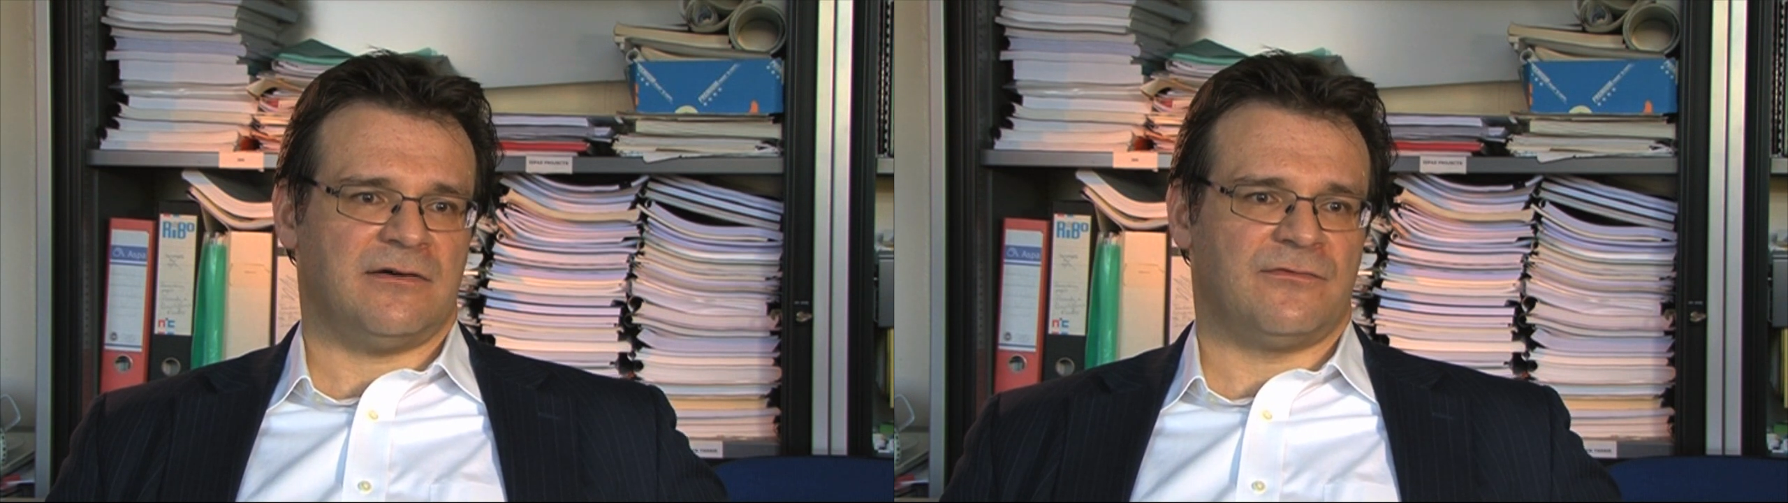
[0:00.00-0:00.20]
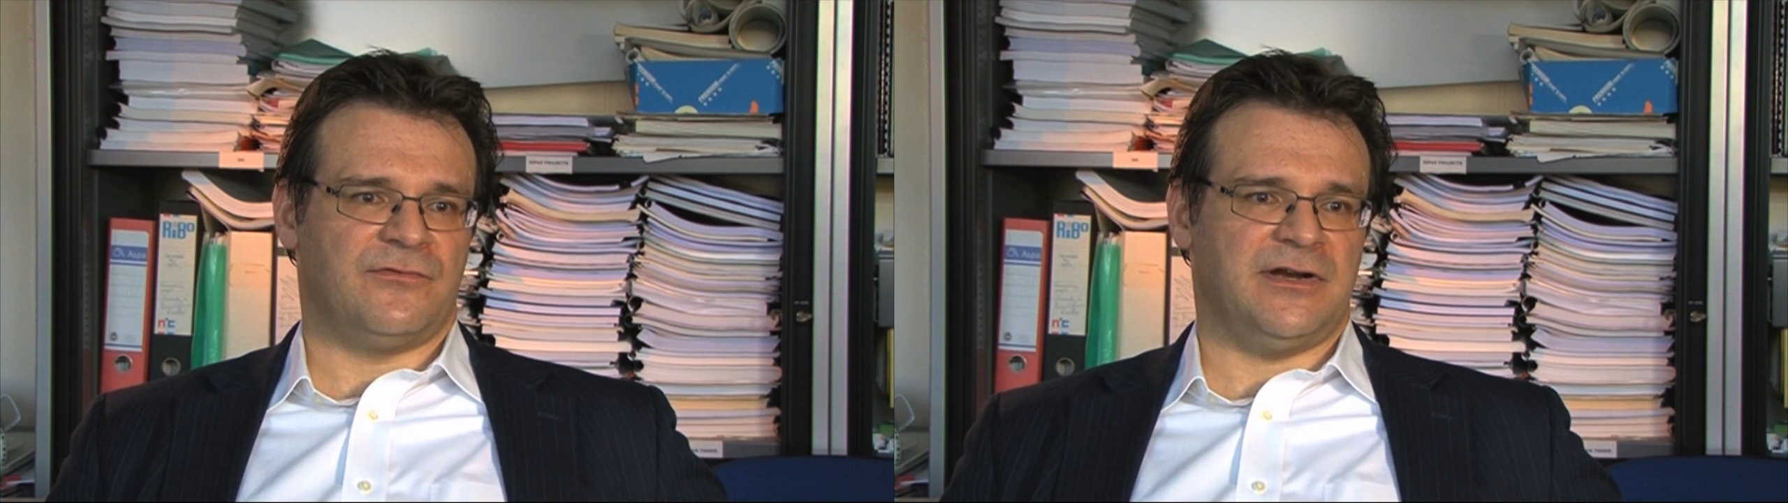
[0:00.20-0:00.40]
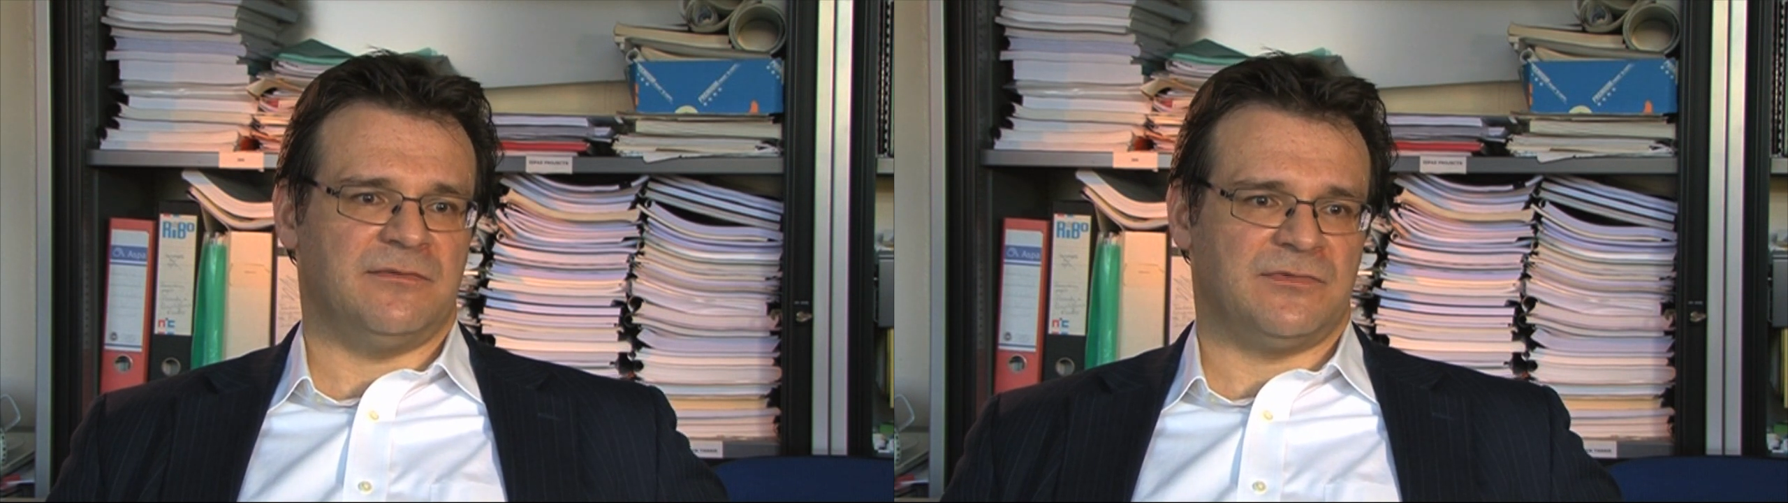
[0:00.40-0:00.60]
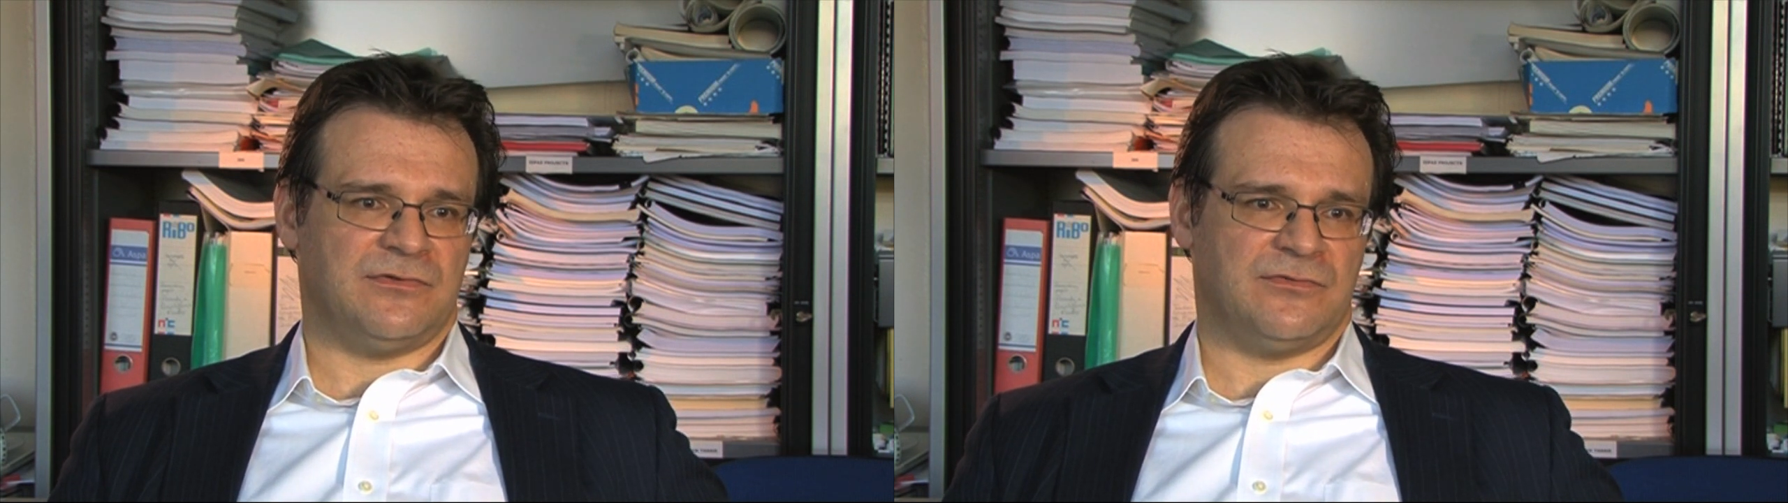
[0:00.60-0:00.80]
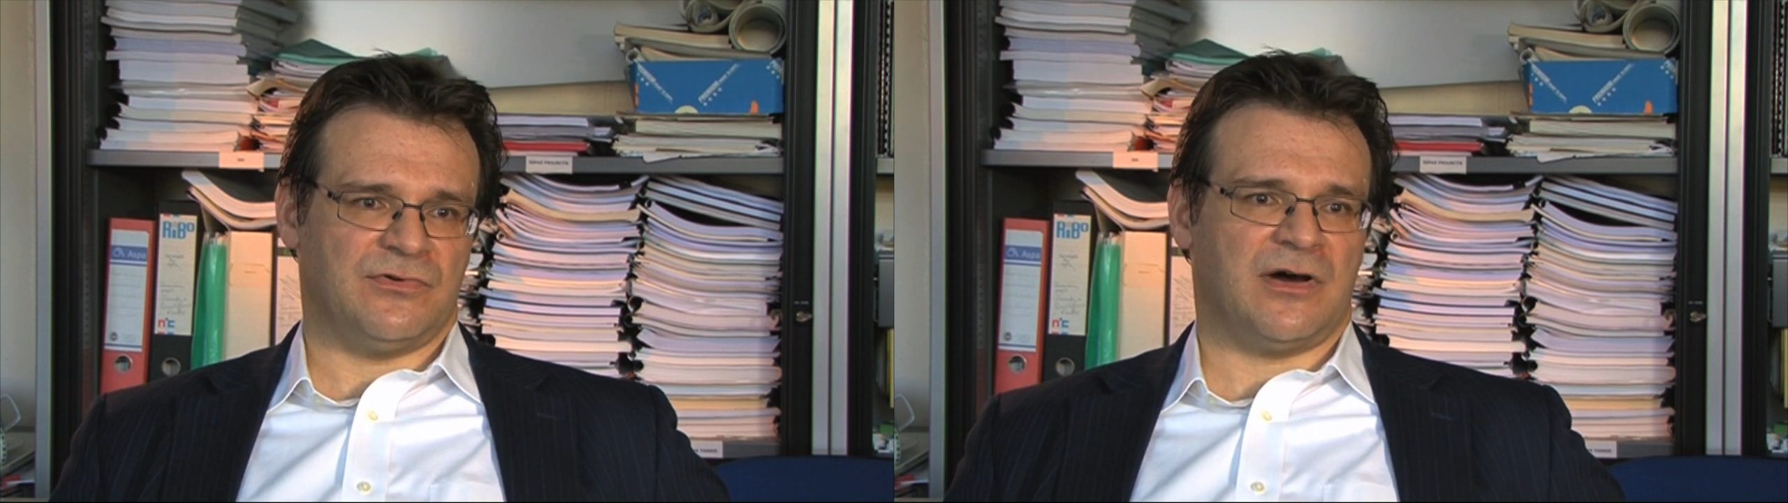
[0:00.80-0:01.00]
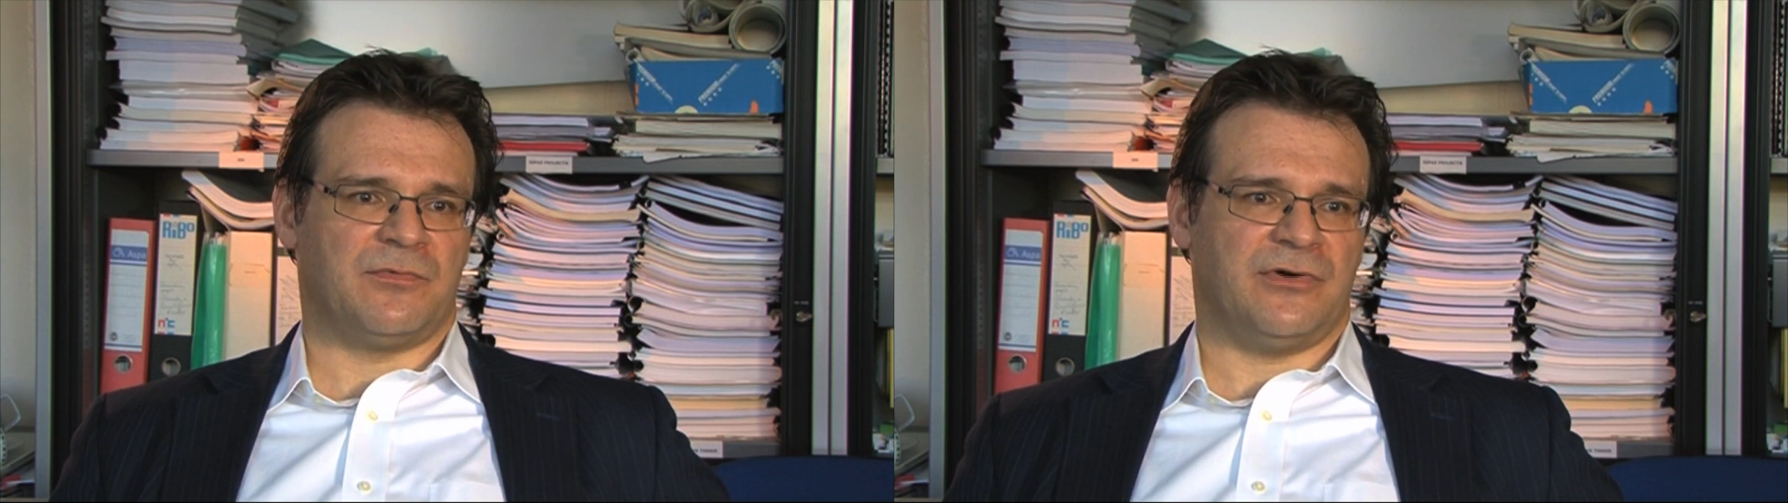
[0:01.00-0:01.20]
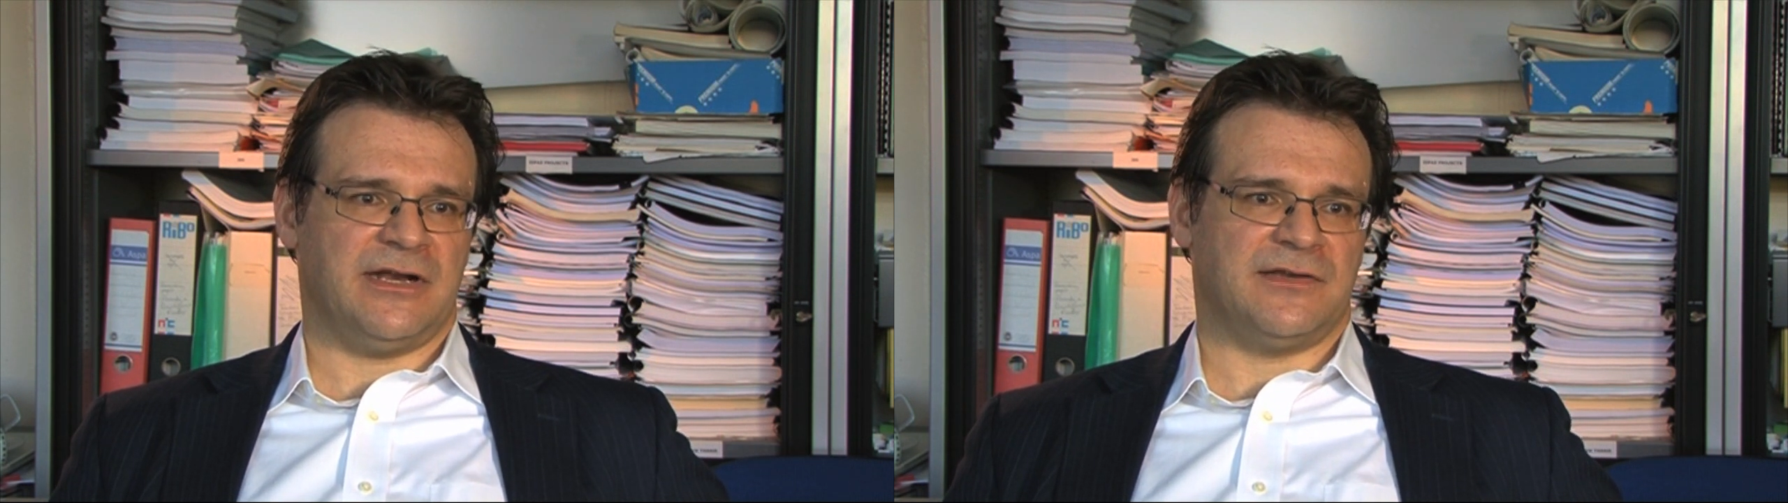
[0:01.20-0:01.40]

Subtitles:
freedom to operate